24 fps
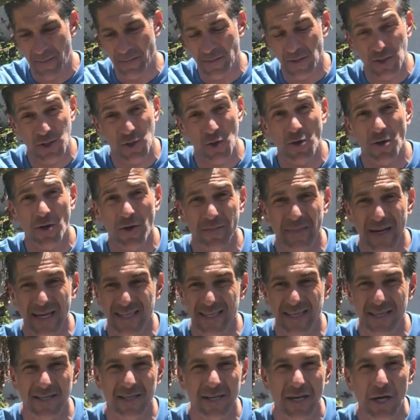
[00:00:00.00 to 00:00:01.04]
soil
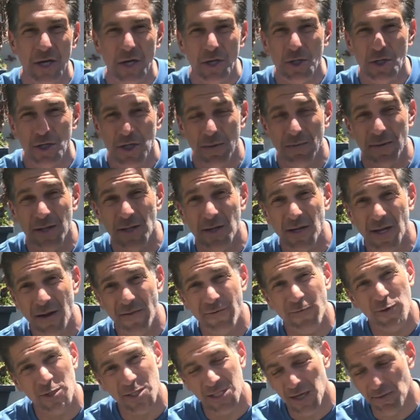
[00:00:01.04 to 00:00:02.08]
mixes, you should be looking
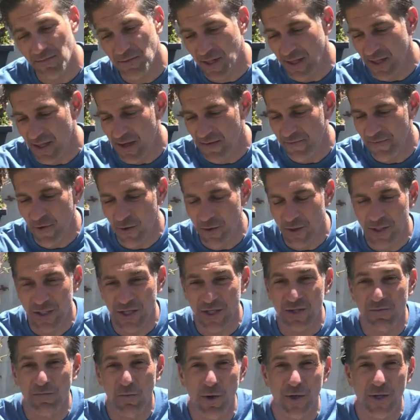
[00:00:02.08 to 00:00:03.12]
for something that
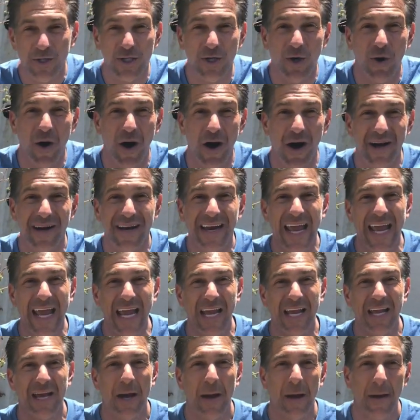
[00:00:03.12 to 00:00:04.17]
focuses more so on
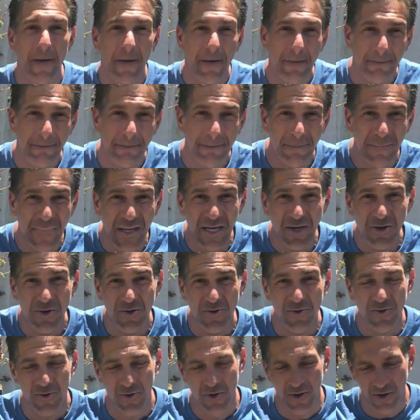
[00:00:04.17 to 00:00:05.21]
a
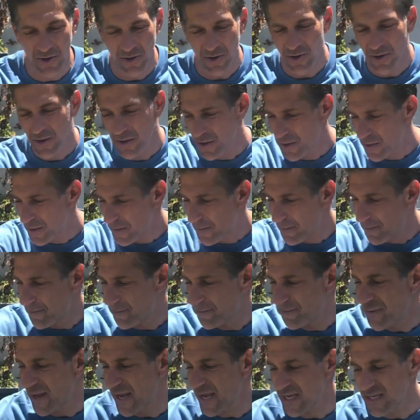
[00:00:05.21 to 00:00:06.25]

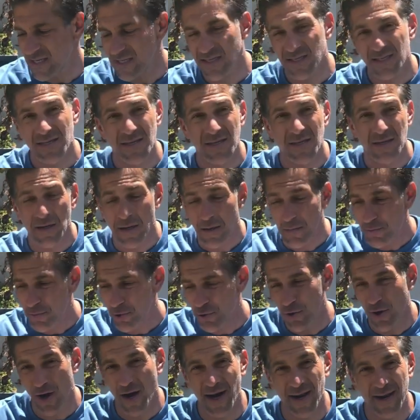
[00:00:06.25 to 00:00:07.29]
mineral-based
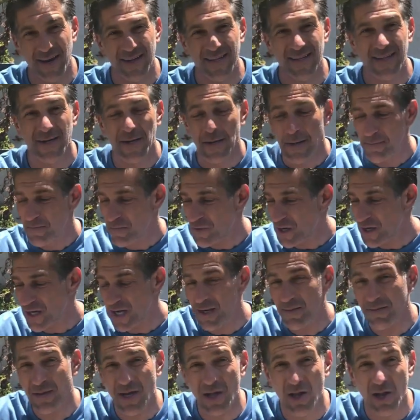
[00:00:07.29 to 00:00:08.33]
product. They're
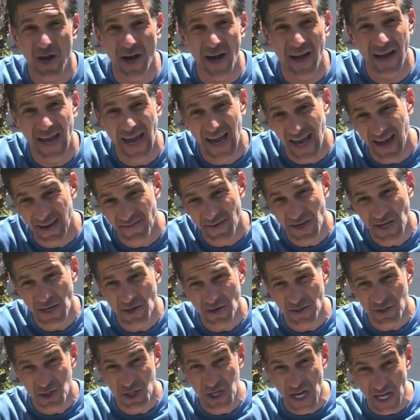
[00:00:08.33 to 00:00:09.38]
going to be a lot
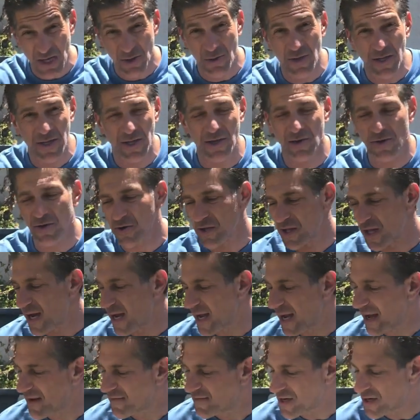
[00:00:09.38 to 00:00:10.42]
heavier. Generally, they're a
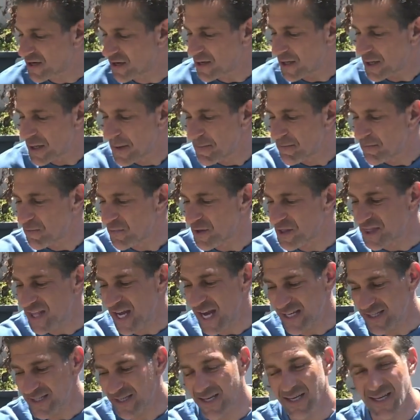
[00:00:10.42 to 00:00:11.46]
lot heavier, but
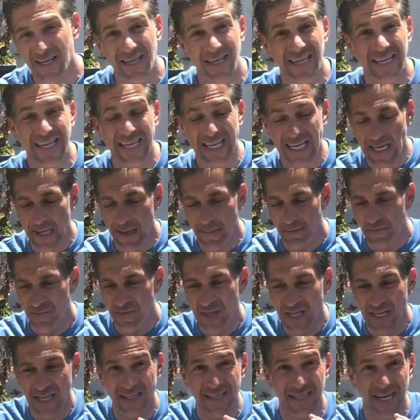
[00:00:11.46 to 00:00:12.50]
that's going to keep
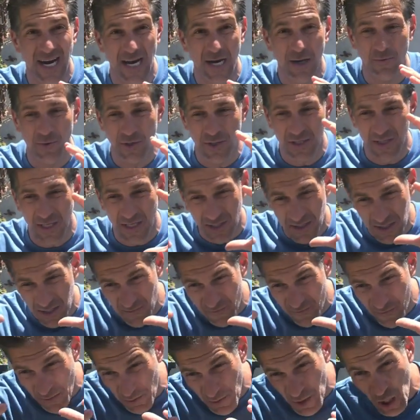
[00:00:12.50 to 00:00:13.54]
the entire root system
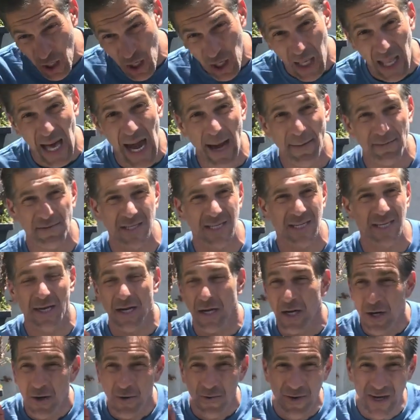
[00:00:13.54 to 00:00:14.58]
from collapsing.
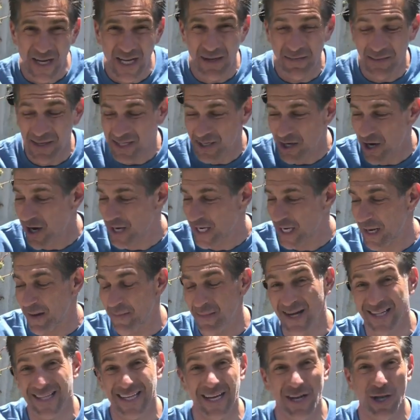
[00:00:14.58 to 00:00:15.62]
We're going to be talking
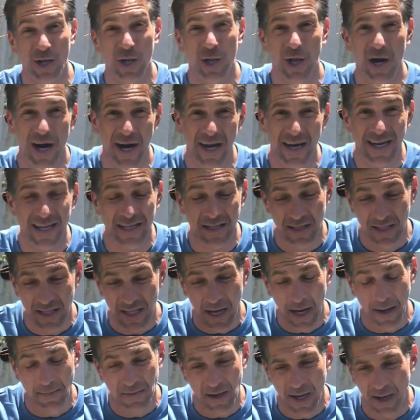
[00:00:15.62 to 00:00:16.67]
about that a lot in
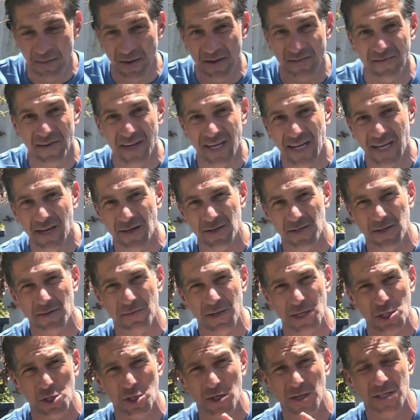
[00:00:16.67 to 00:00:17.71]
upcoming videos, so
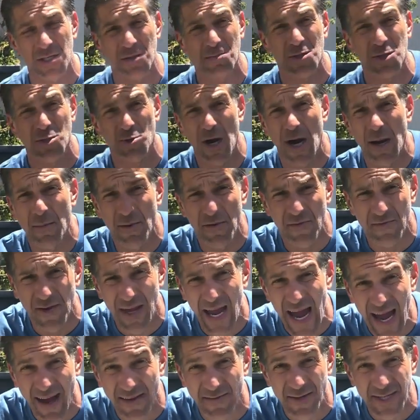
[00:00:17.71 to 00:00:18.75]
be sure to subscribe if
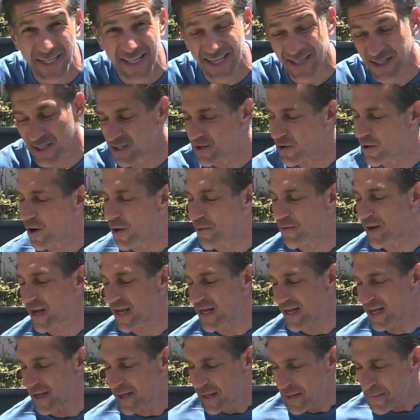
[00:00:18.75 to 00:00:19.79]
you haven't done so
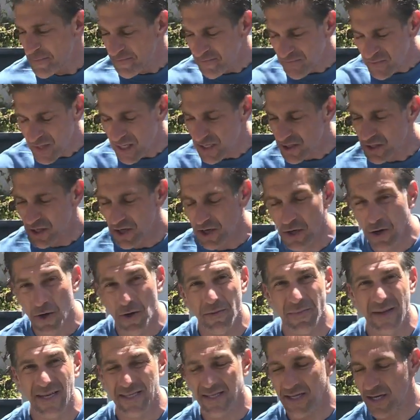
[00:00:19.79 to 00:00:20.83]
already, so you
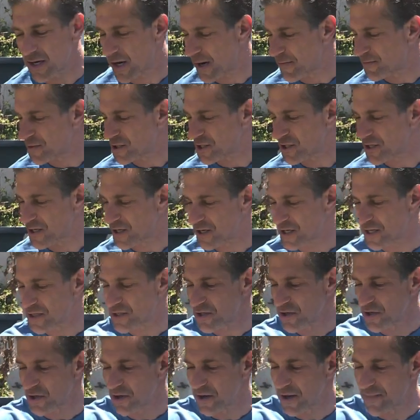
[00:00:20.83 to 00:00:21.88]
don't miss that opportunity
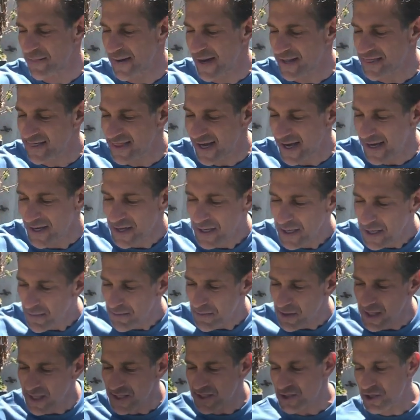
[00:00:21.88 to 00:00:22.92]
to learn about that.
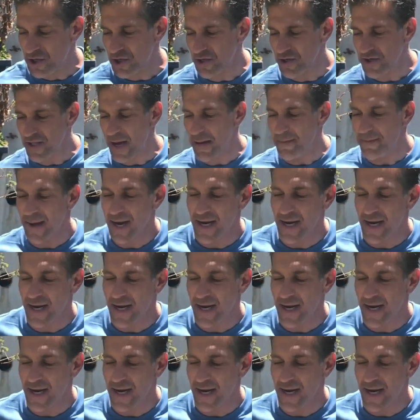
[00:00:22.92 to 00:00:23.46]
But let's turn that